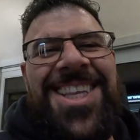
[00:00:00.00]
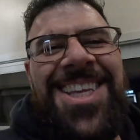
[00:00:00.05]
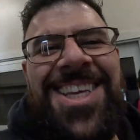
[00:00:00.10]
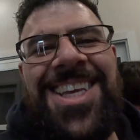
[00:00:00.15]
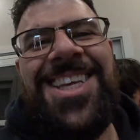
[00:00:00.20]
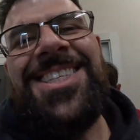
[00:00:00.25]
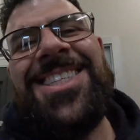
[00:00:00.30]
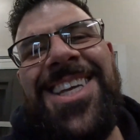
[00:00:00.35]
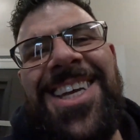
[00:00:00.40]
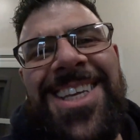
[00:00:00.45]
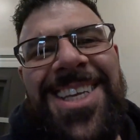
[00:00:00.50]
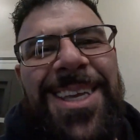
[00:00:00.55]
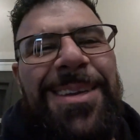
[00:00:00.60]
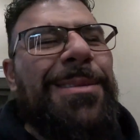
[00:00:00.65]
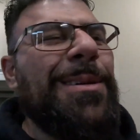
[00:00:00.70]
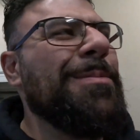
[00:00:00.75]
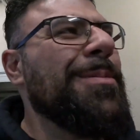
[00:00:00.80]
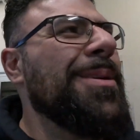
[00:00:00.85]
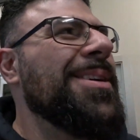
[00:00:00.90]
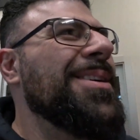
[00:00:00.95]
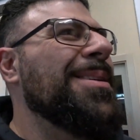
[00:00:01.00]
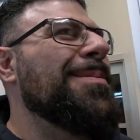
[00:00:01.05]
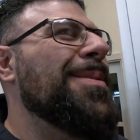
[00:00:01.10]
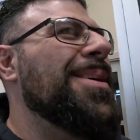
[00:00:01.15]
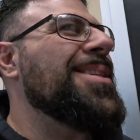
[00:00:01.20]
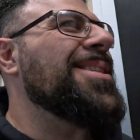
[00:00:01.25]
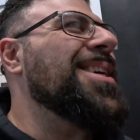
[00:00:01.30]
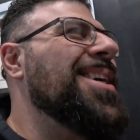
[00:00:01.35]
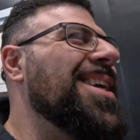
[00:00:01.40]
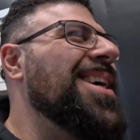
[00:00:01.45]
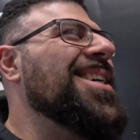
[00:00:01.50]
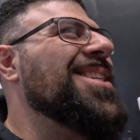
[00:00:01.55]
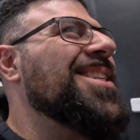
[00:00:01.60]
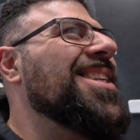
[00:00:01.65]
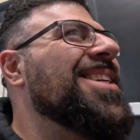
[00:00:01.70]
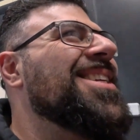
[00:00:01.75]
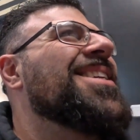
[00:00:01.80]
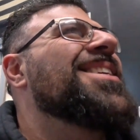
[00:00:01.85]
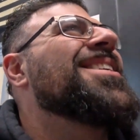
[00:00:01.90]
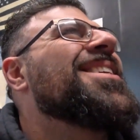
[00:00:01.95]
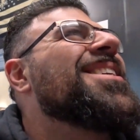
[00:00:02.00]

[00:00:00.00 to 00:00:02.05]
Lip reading: think his side came out better than my side, actually.